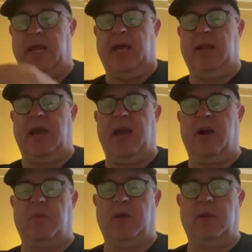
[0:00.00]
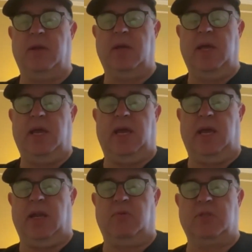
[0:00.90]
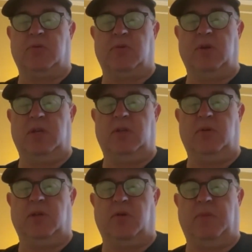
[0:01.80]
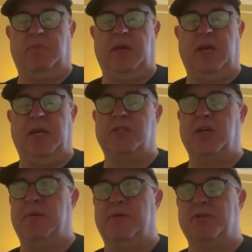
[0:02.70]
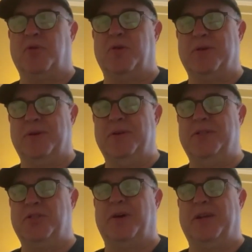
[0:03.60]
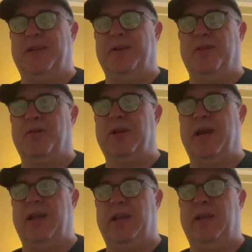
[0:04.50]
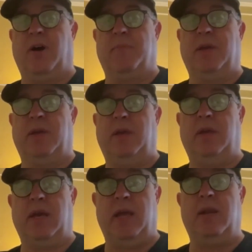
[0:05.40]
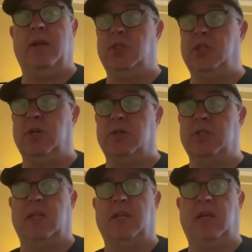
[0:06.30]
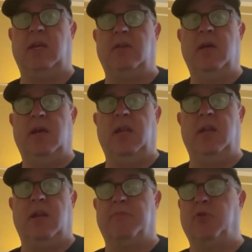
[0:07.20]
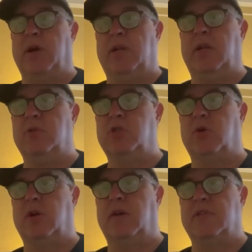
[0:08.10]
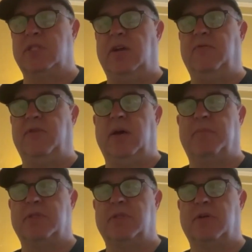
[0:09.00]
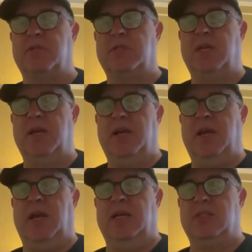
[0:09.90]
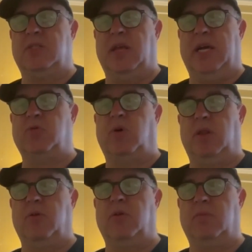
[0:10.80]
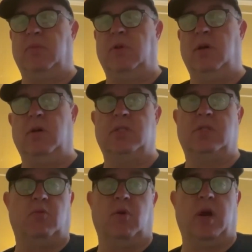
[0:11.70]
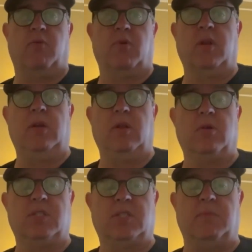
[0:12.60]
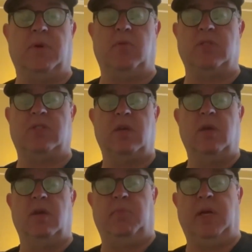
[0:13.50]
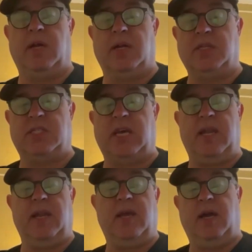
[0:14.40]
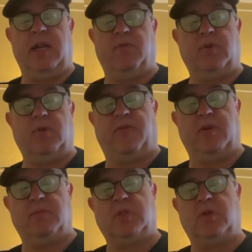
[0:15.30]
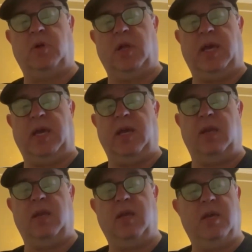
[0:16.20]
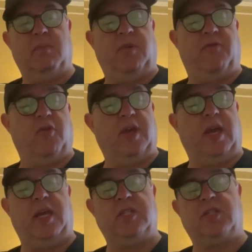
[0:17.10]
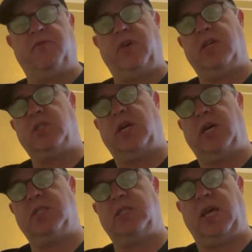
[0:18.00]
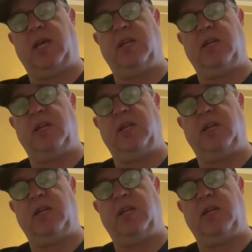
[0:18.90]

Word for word: Andy Ackerman, and I wasn't really doing a great PA job. I was more trying to, you know, learn how. And he taught me. He edited Cheers, and then he ended up directing the majority of the Seinfeld episodes. And so that's where I learned the notes. Where I really learned cinema was being on a set never went to film school. And before the age of VHS and